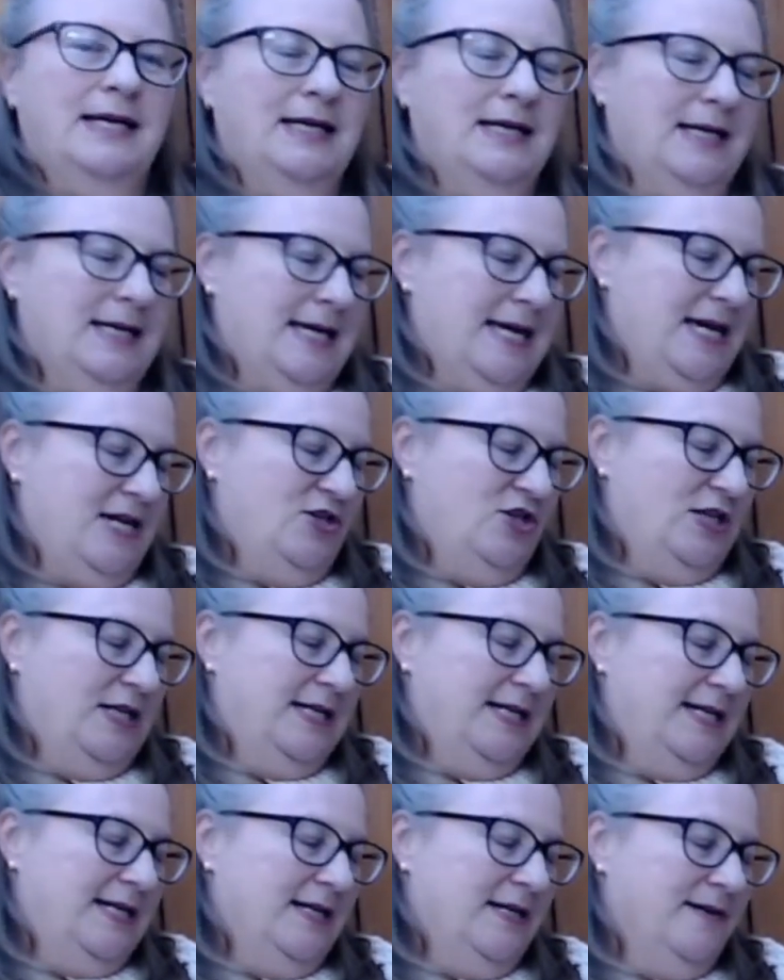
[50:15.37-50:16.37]

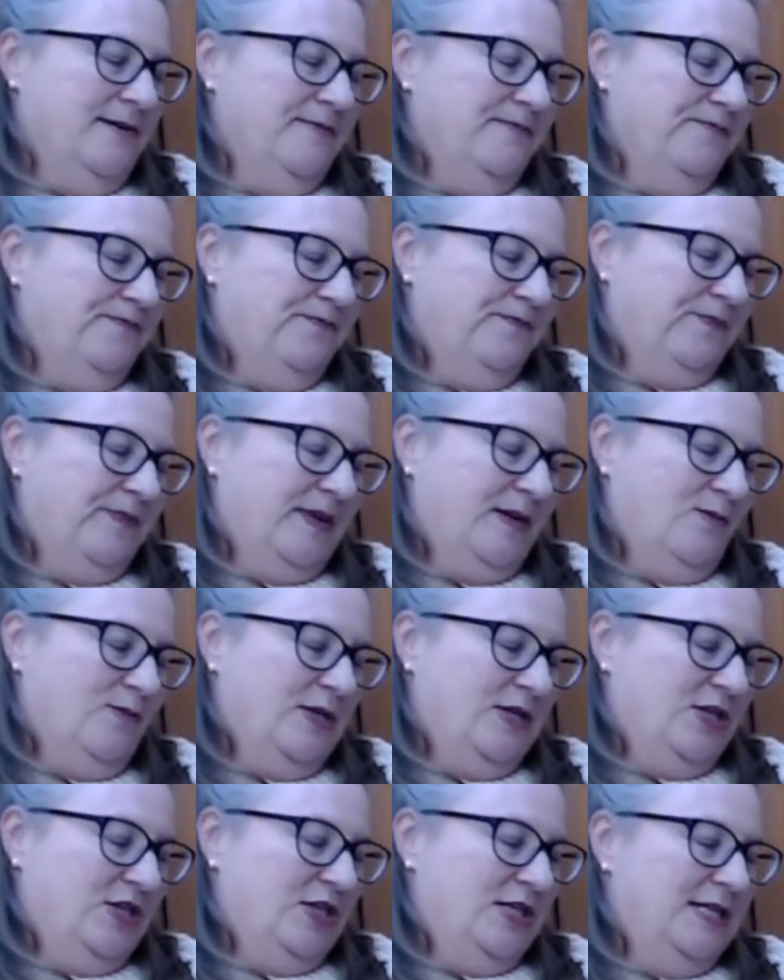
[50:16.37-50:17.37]
Angelina,
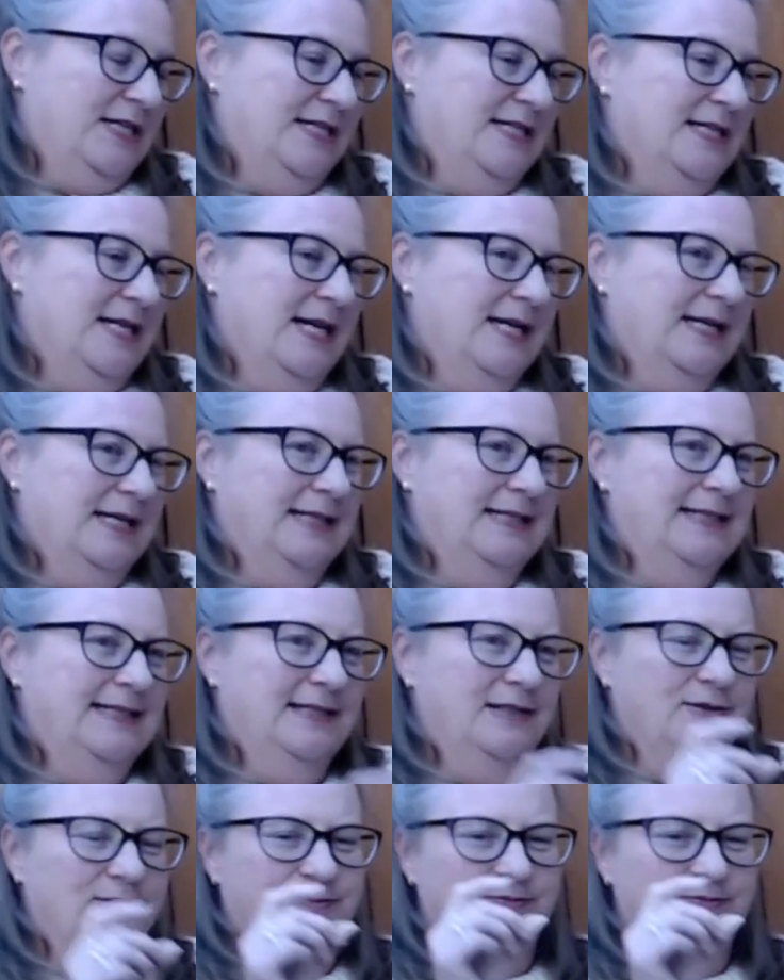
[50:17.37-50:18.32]
which is like a little